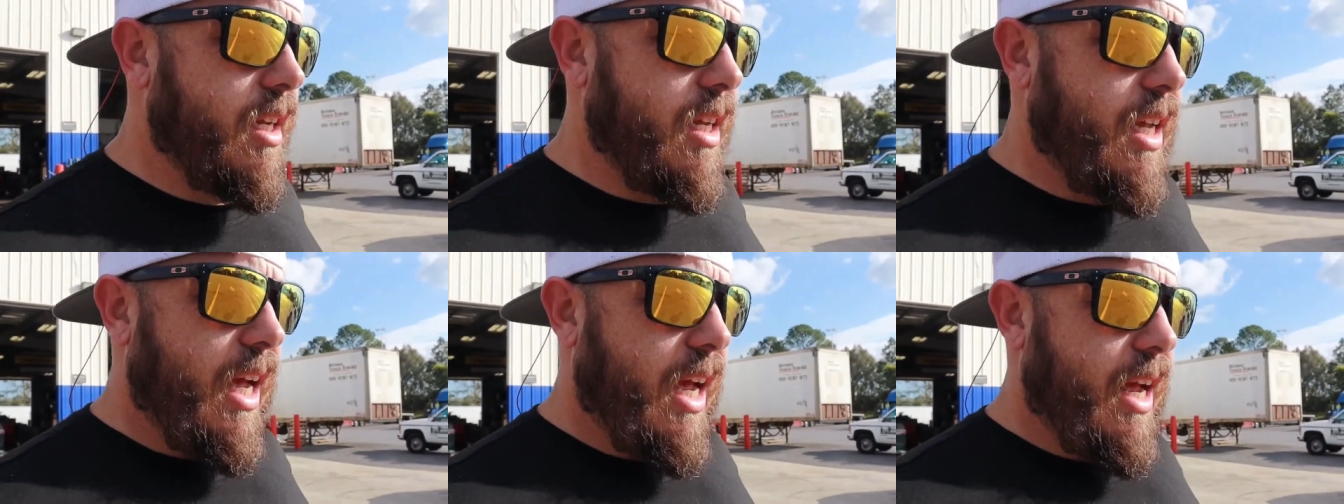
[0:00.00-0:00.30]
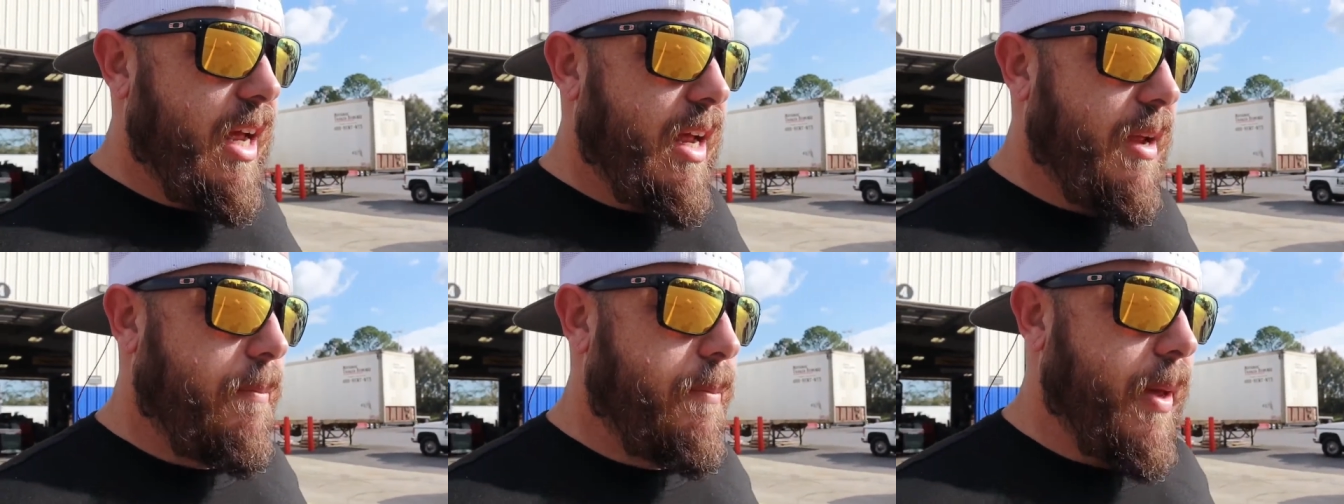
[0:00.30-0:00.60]

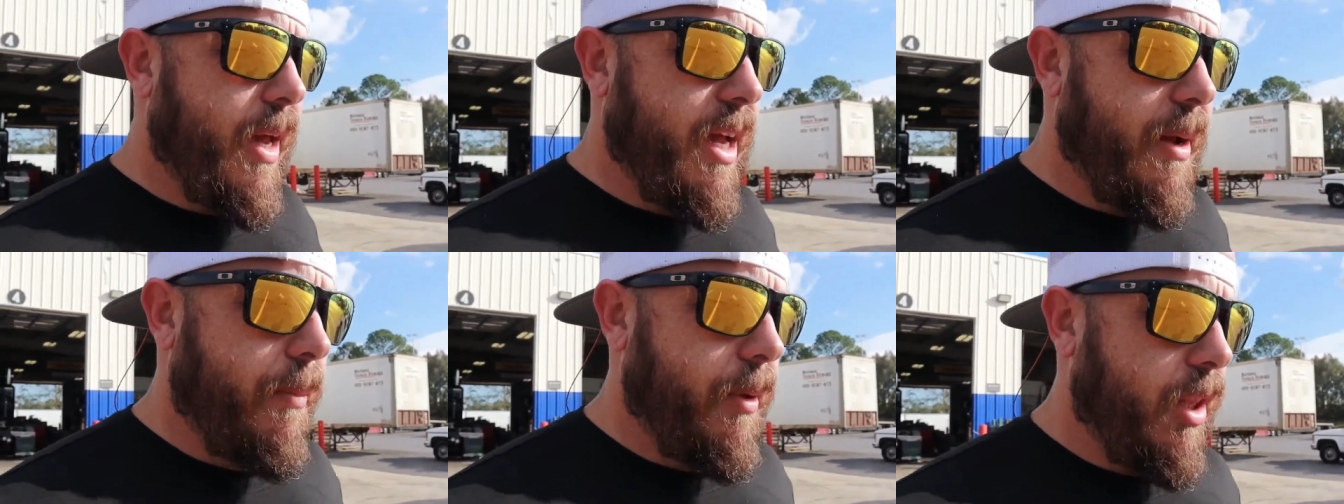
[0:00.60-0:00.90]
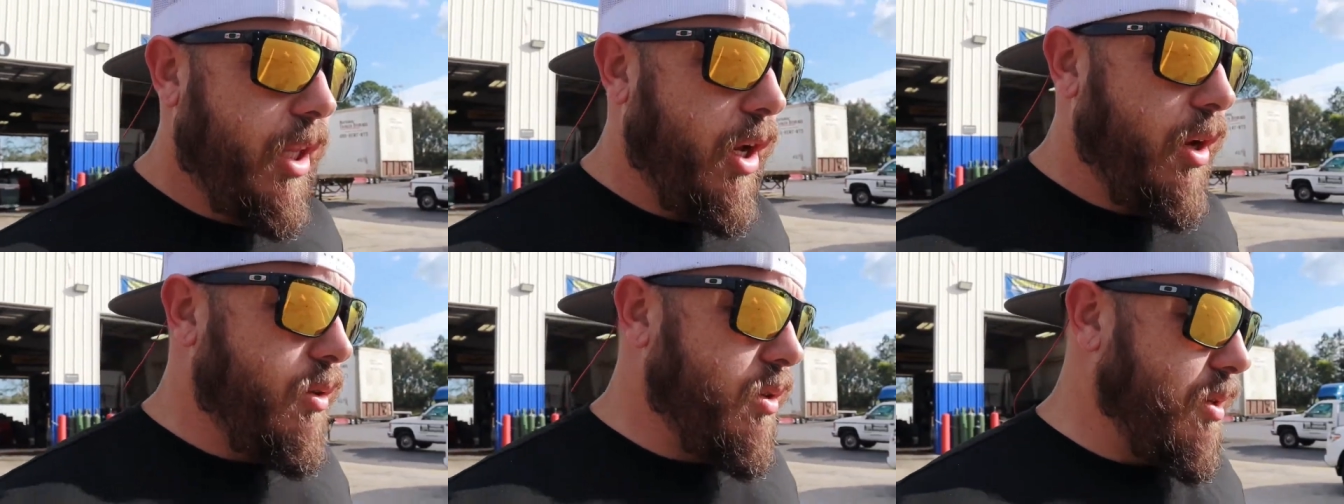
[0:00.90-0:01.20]
gotta pick up a
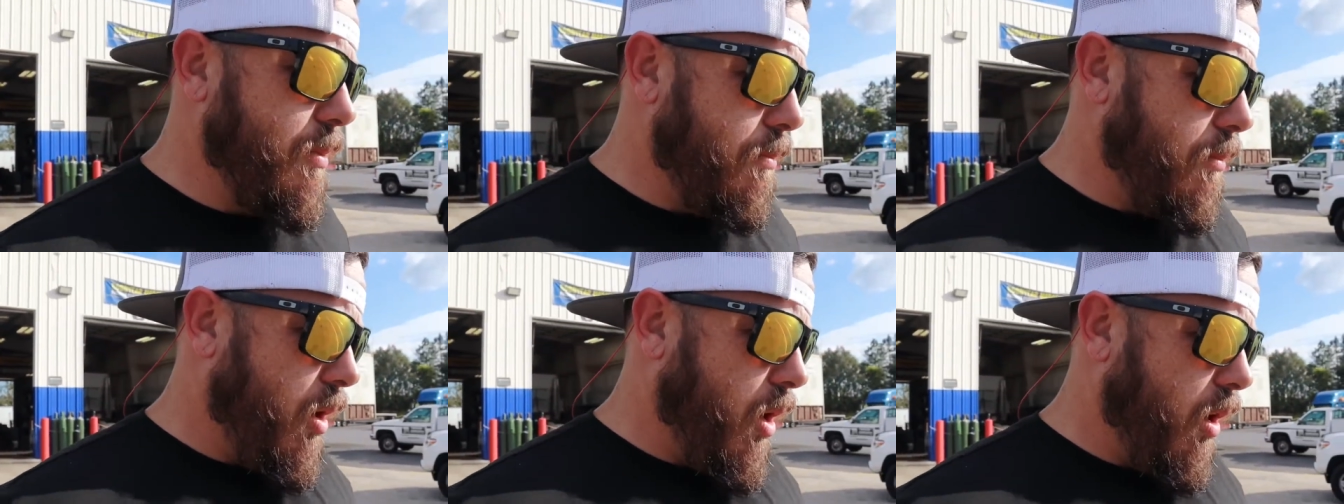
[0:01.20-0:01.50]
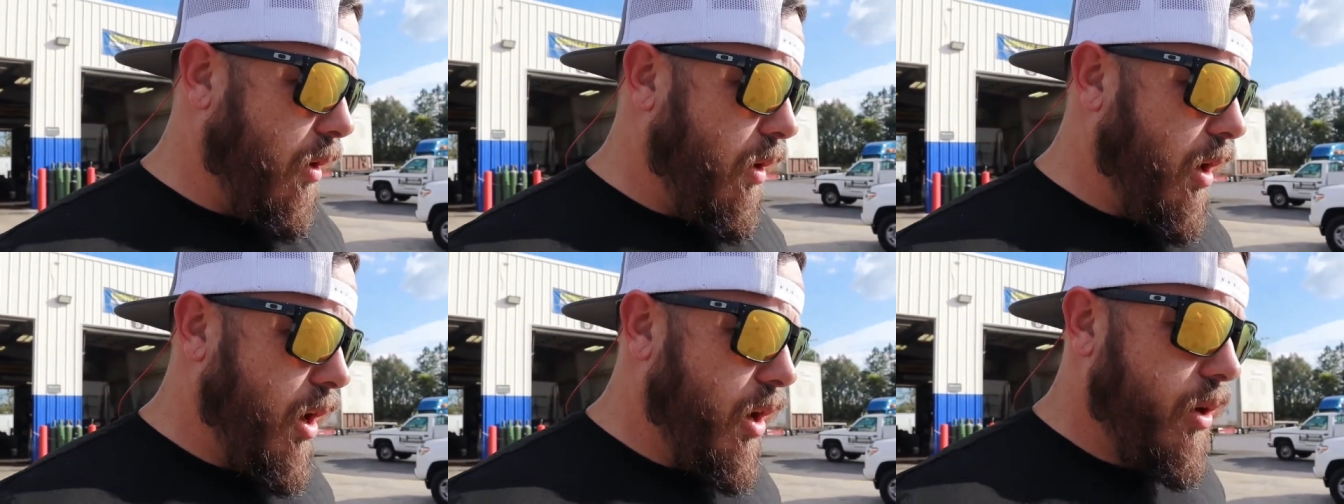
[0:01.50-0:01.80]
load
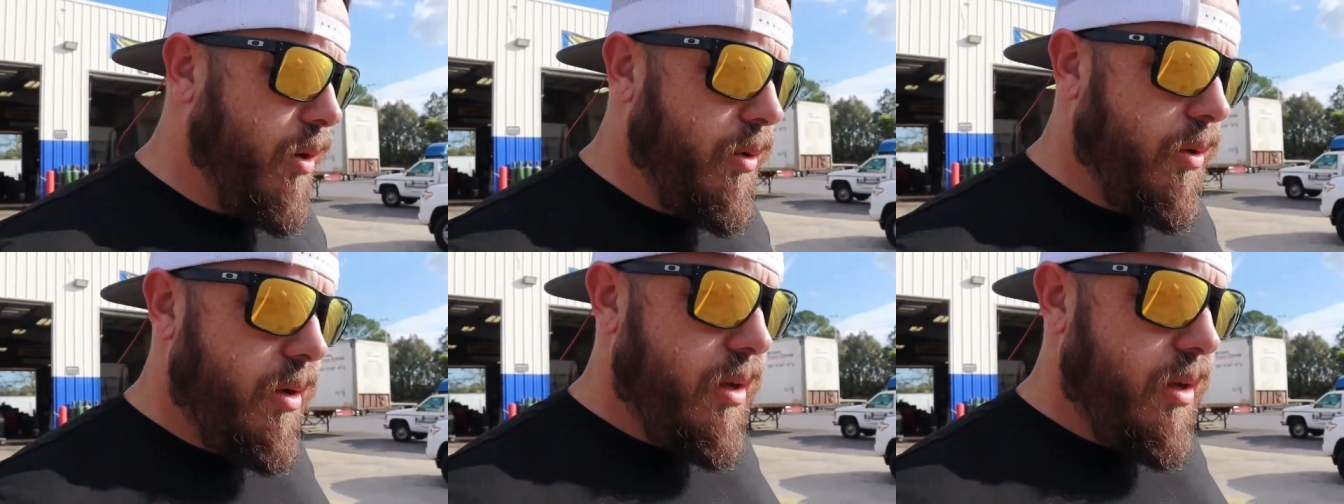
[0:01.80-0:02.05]
tomorrow,